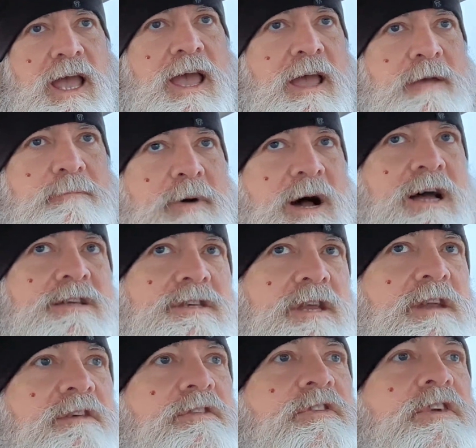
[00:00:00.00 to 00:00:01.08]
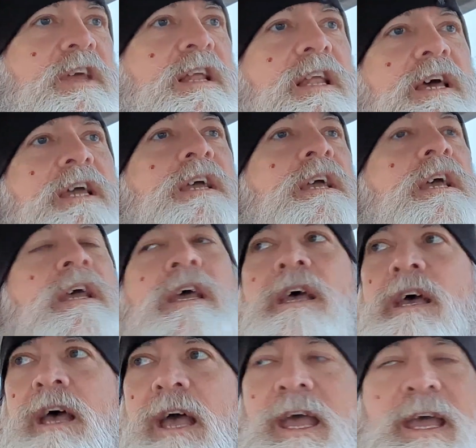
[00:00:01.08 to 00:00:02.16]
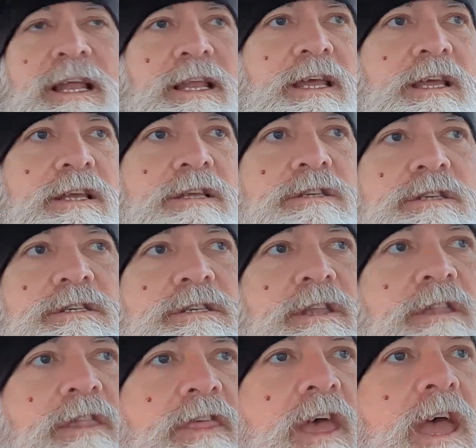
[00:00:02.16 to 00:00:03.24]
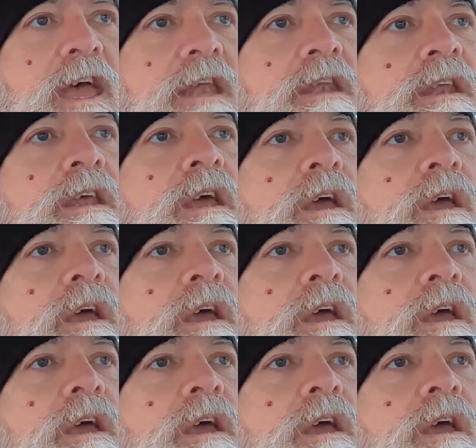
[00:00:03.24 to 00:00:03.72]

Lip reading: a positive feeling, it is then